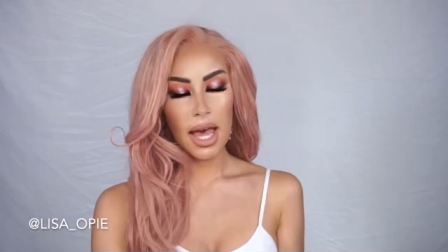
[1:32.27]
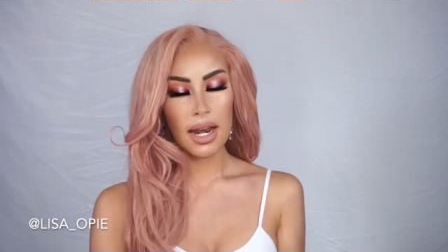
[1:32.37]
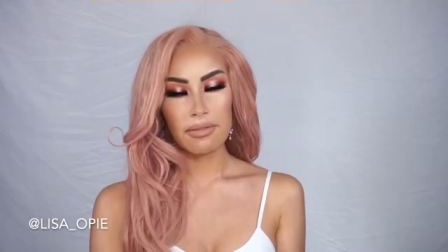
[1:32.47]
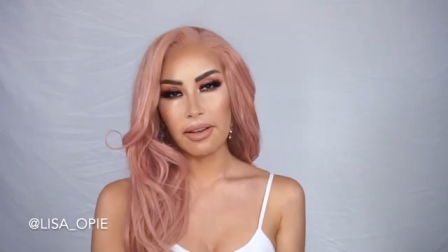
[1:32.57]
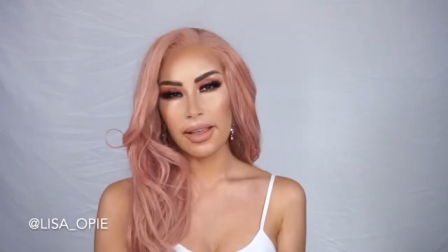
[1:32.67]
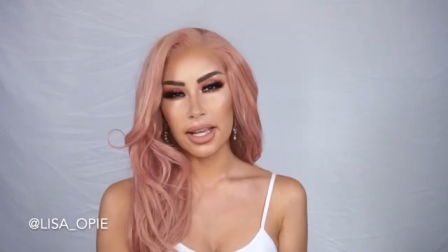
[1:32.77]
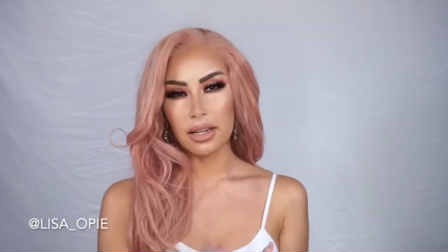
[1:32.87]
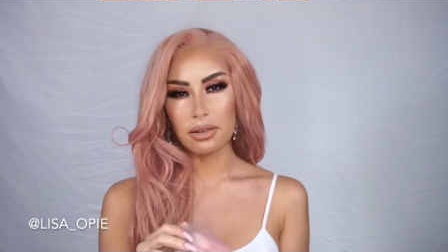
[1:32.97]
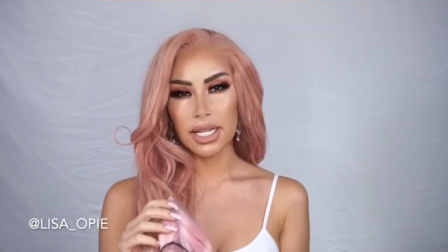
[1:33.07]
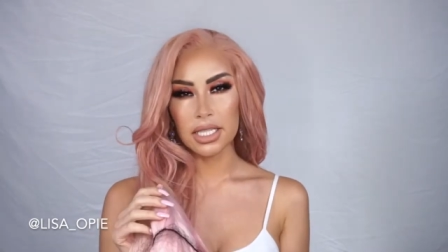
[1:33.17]
And I felt like I
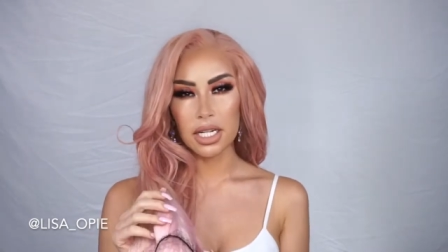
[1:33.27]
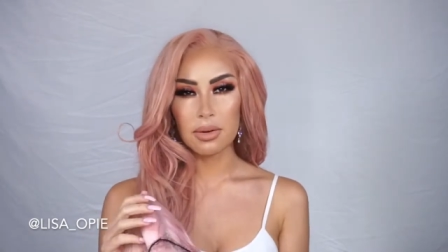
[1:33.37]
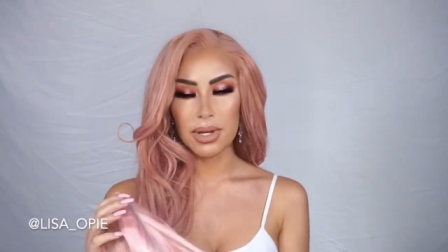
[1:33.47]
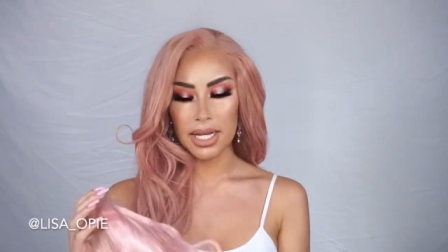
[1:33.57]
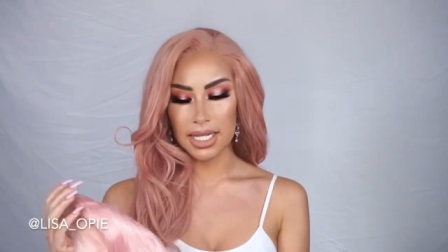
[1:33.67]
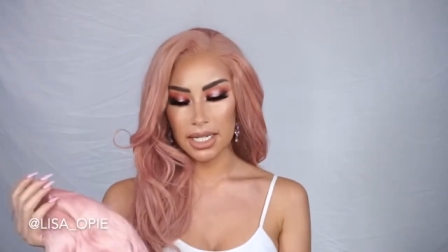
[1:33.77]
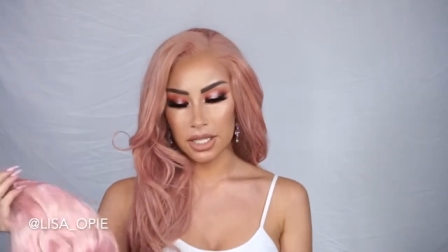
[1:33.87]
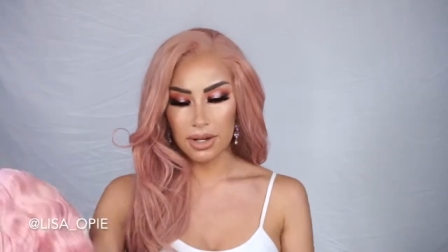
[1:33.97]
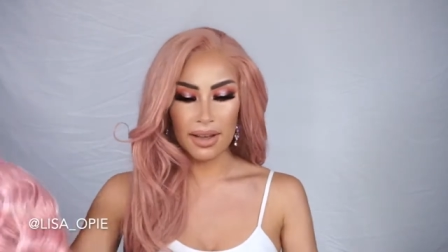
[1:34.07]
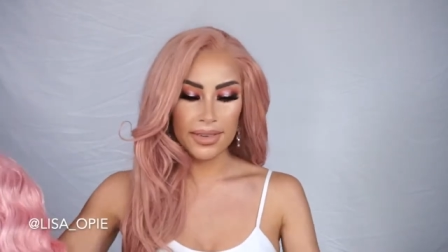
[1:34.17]
could relate to her because I
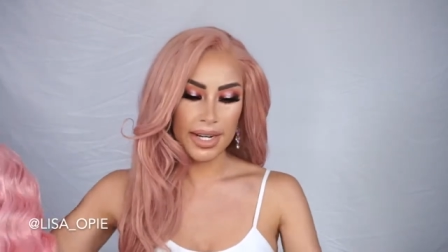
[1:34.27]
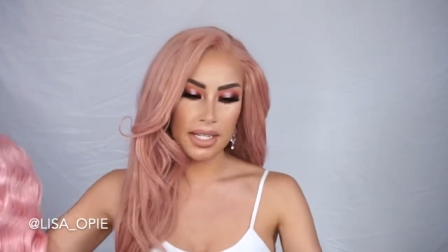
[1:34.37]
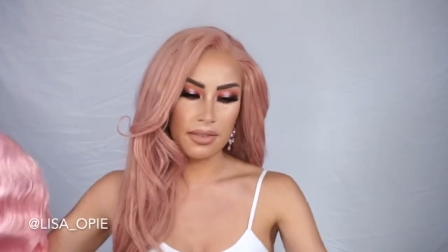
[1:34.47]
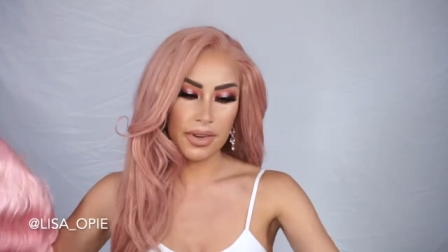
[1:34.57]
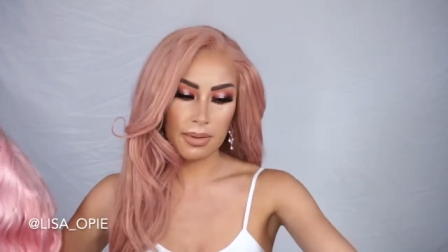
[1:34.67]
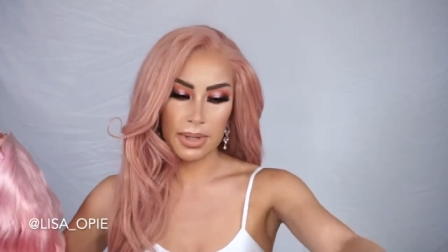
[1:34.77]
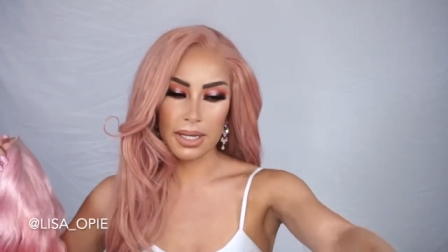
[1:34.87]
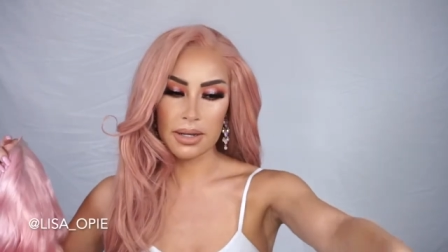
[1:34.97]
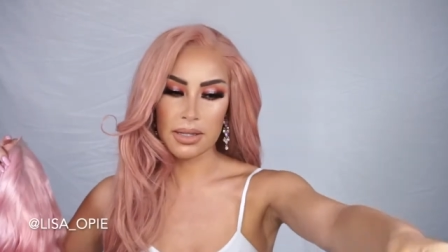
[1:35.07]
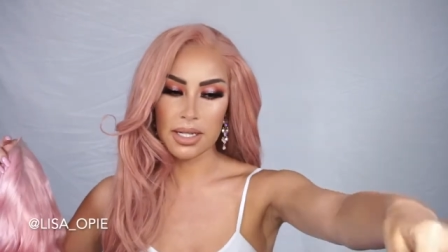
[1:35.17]
do have an Asian
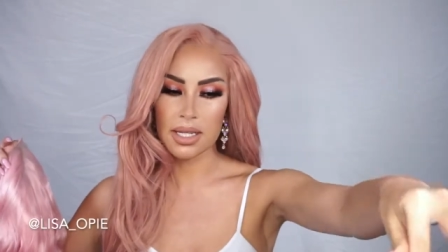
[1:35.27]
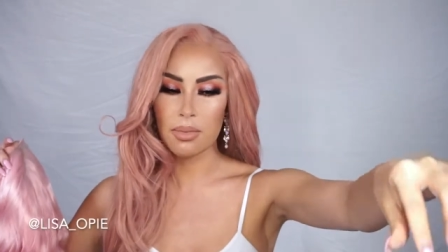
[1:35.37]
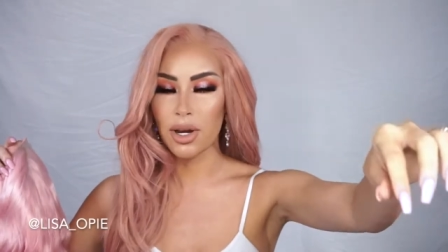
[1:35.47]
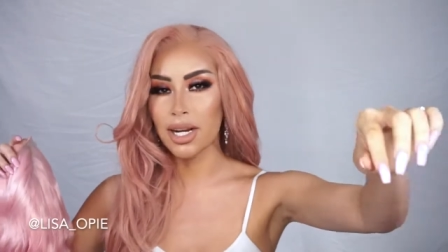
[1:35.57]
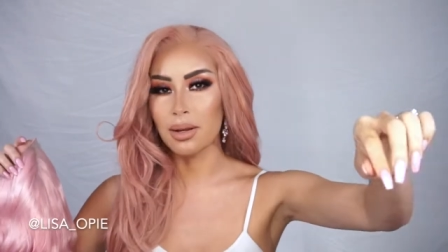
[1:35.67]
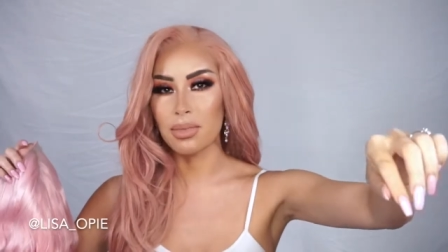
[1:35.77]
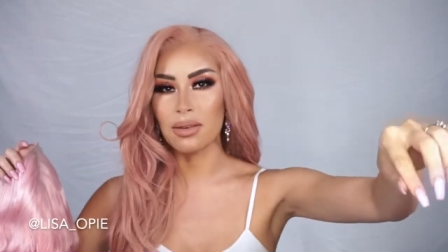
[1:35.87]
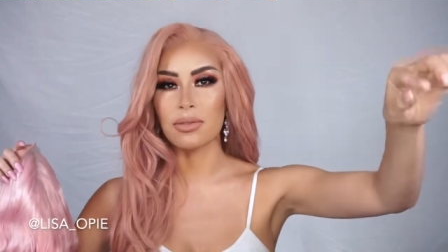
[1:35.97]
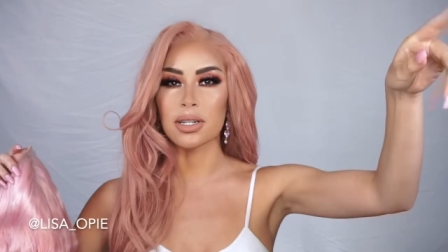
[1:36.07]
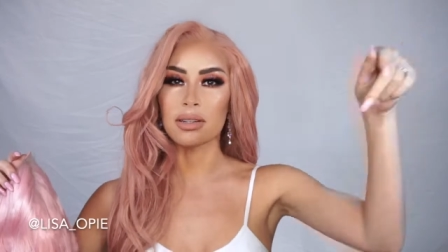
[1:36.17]
family who's disappointed in
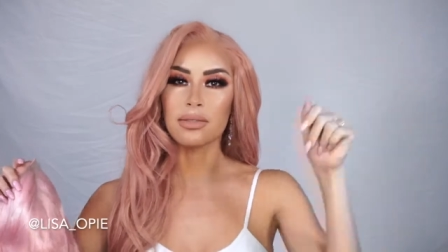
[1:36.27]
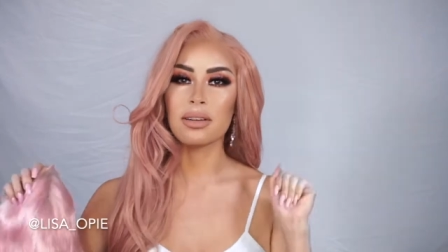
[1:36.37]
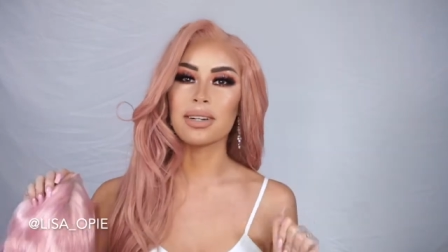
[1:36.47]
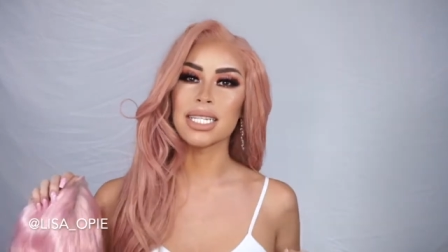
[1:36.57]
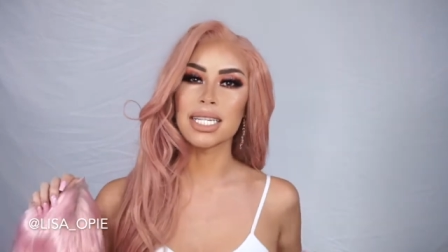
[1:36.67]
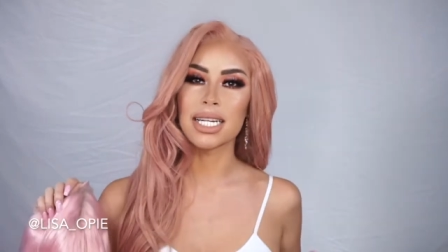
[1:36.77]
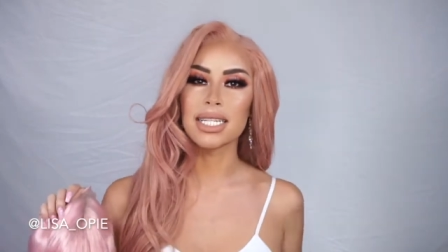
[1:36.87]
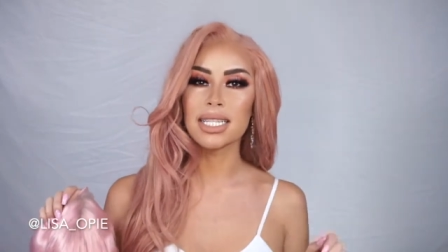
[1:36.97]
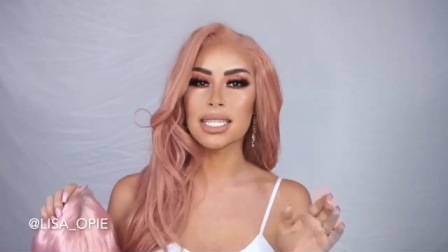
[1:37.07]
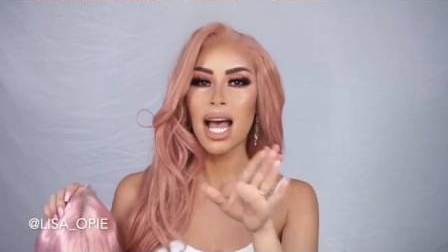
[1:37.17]
me for different
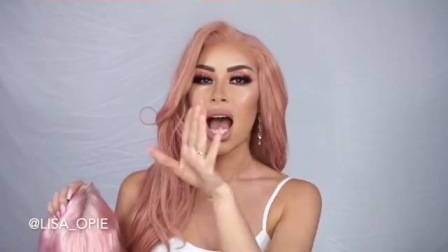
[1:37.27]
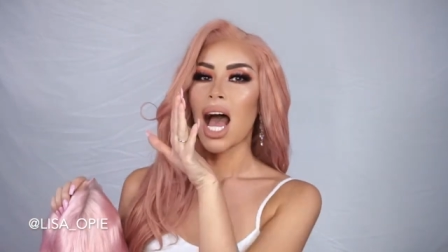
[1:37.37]
reasons.